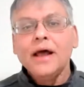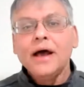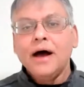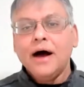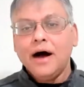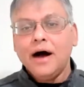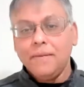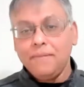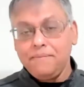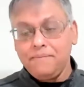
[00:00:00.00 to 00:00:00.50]

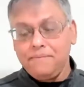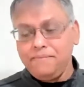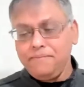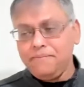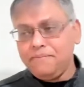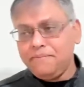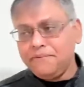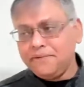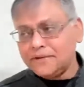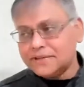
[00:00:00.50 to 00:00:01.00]

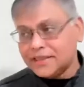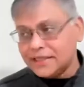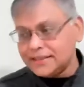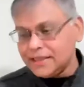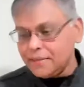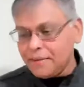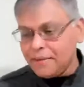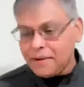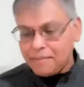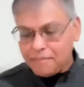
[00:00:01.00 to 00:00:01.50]

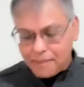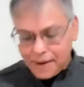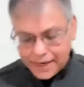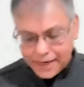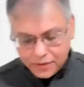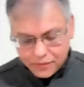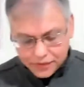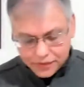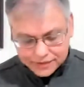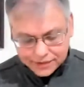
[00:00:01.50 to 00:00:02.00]
Sanjay bhai, my
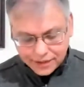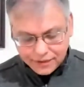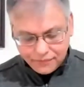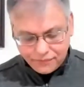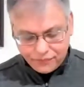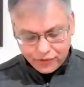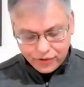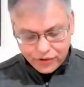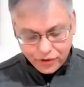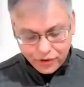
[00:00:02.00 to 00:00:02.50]
question
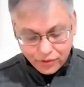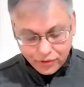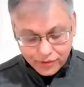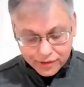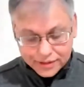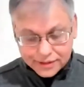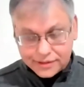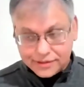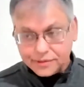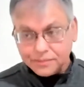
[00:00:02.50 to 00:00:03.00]
for you
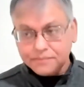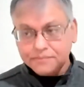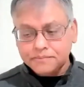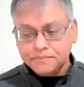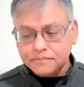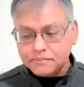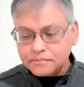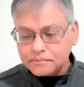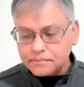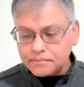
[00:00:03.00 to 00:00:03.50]
is,
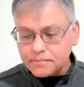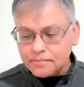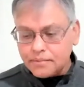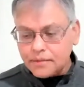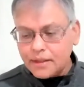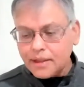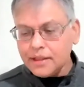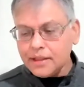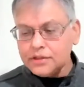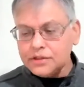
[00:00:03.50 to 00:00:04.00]

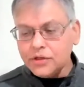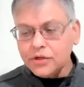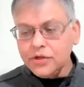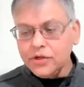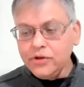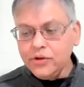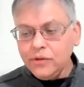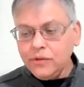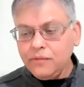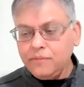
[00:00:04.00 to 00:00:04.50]
so
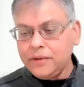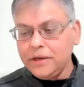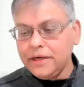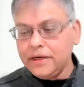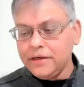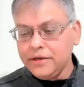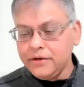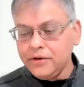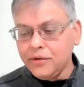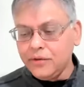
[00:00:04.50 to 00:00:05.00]
you've
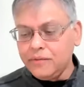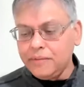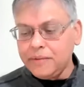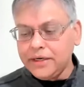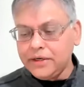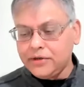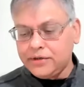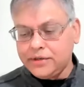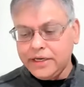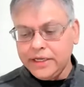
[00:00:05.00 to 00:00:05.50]

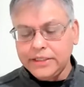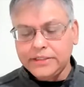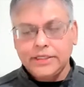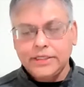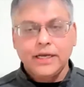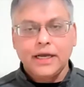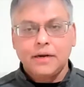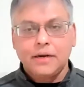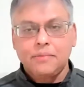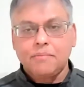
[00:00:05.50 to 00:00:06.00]
been
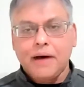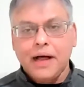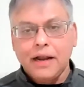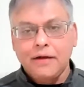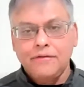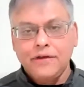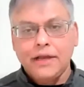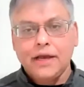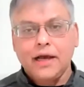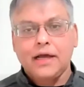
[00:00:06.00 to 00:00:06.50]
teaching at Bal
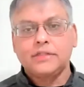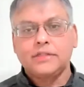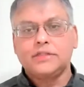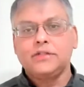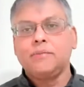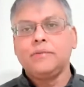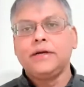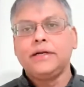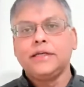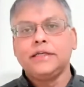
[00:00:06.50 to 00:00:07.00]
Vihars,
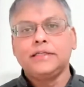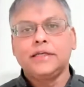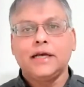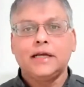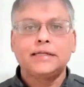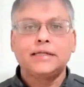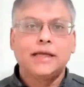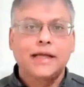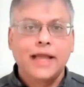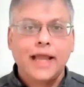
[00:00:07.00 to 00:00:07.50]
you've been teaching
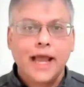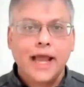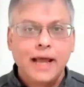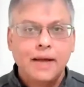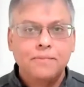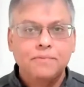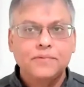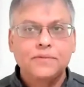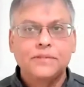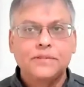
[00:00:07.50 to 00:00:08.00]
at the
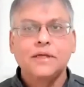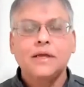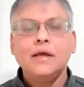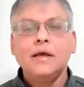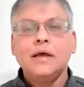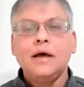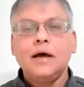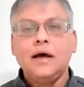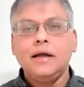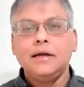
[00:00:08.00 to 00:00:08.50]
camps,
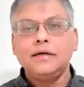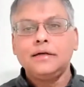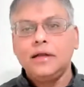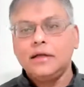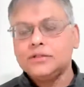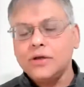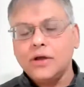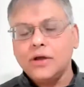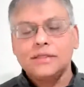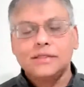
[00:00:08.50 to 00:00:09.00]
and
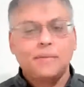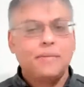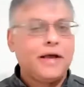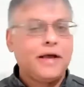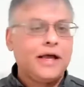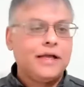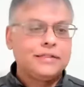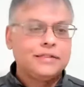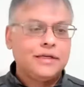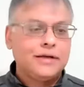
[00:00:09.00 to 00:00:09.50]
so has
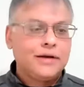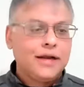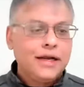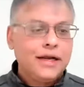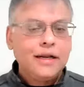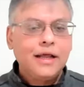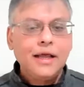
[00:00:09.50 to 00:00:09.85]
Abhayaji, right?